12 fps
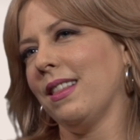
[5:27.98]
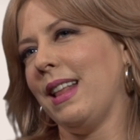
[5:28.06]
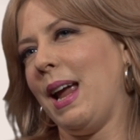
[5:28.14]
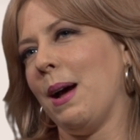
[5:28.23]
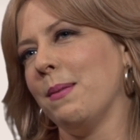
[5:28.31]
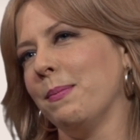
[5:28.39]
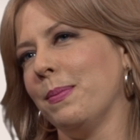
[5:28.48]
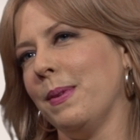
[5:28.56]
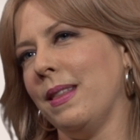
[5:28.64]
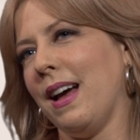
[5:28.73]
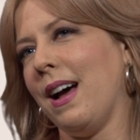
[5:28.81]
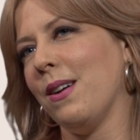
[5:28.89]
lamp
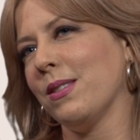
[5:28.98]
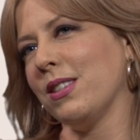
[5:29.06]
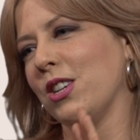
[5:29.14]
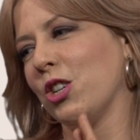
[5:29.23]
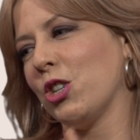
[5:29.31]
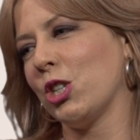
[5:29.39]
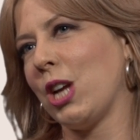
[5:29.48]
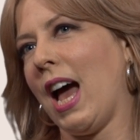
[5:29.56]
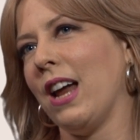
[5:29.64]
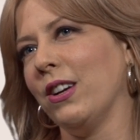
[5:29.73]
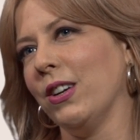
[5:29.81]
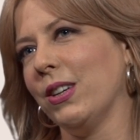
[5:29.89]
in the house and it
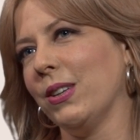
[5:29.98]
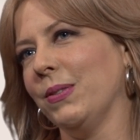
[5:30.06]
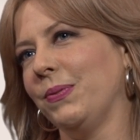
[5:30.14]
shattered.